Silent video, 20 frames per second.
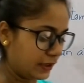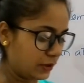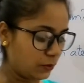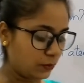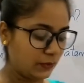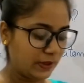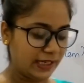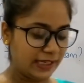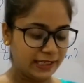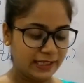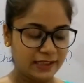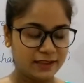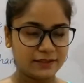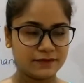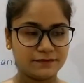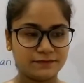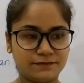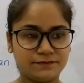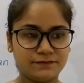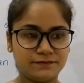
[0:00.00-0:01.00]
Well,
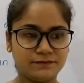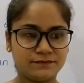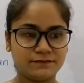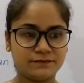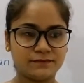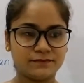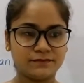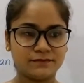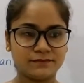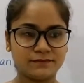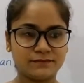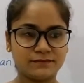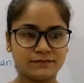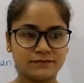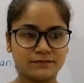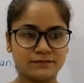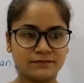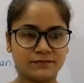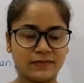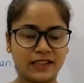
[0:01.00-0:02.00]

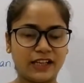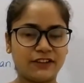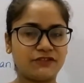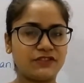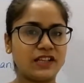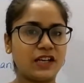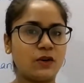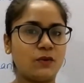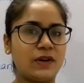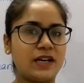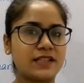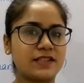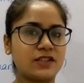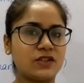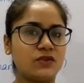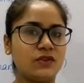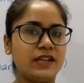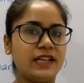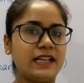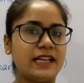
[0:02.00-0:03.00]
if there was
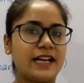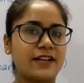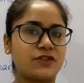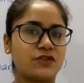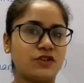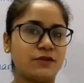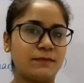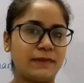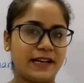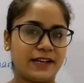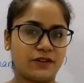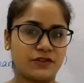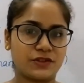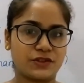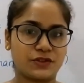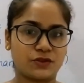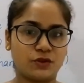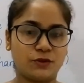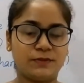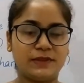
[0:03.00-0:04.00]
no electron
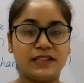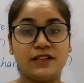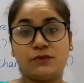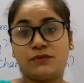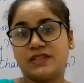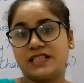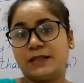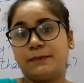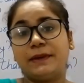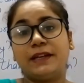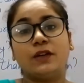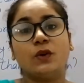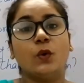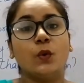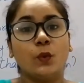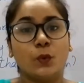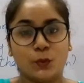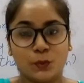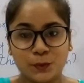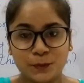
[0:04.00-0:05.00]
microscope, then it was a big
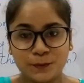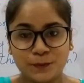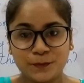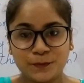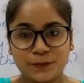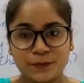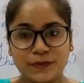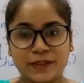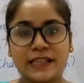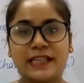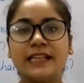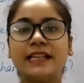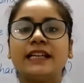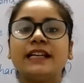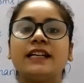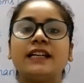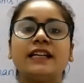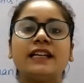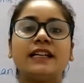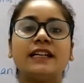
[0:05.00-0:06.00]
no-no.
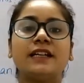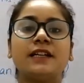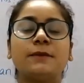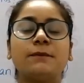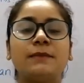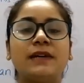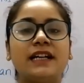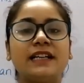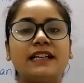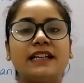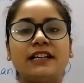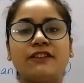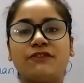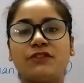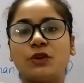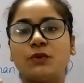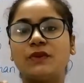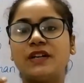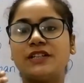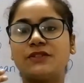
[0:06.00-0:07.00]
But if
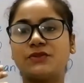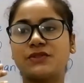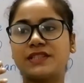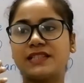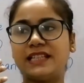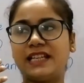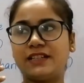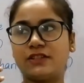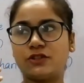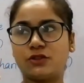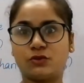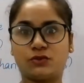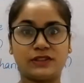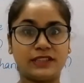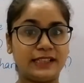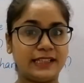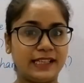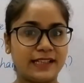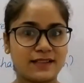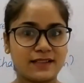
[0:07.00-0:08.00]
you want to see it through the
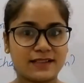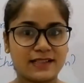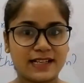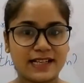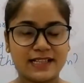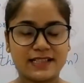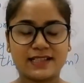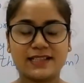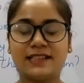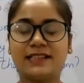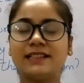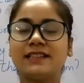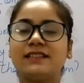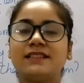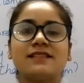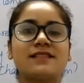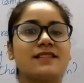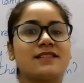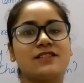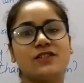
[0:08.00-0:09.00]
naked eyes,
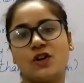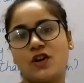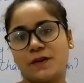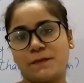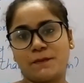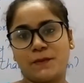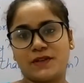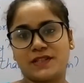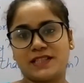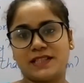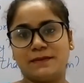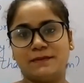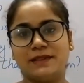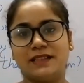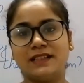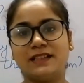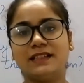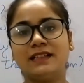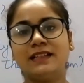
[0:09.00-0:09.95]
this is not possible.